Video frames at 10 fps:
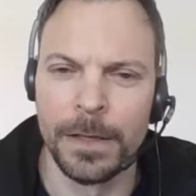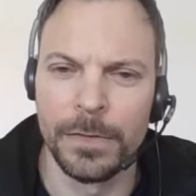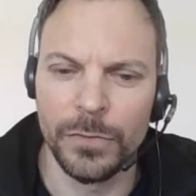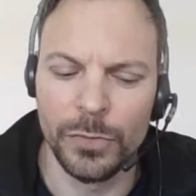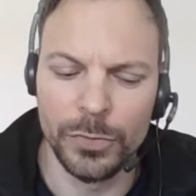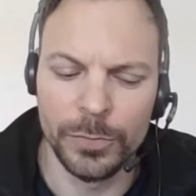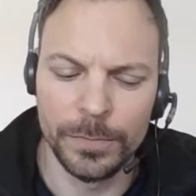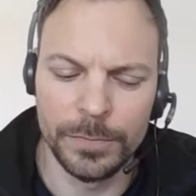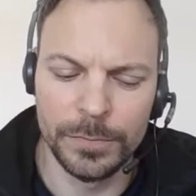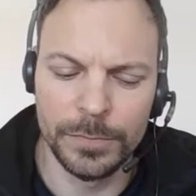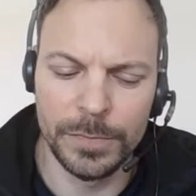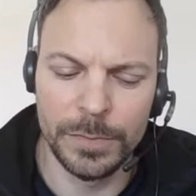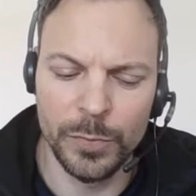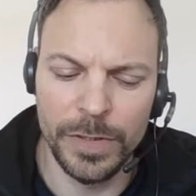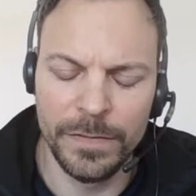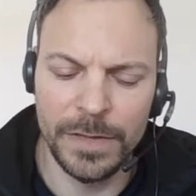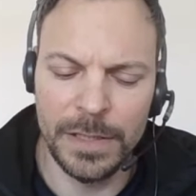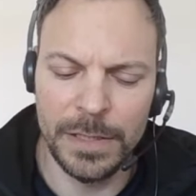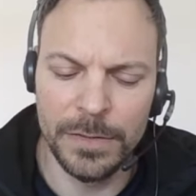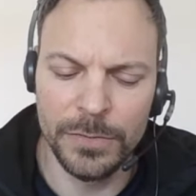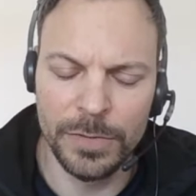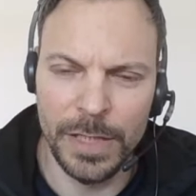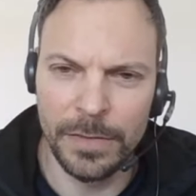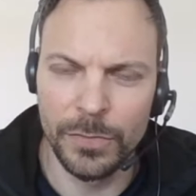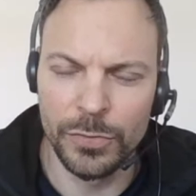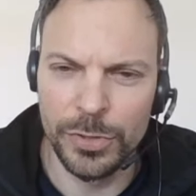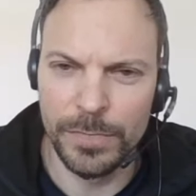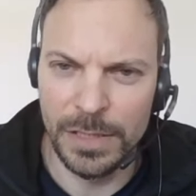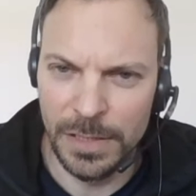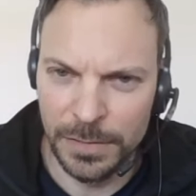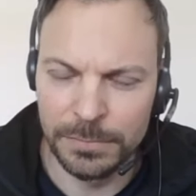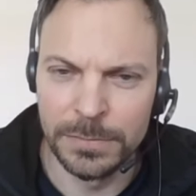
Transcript: So we see today social media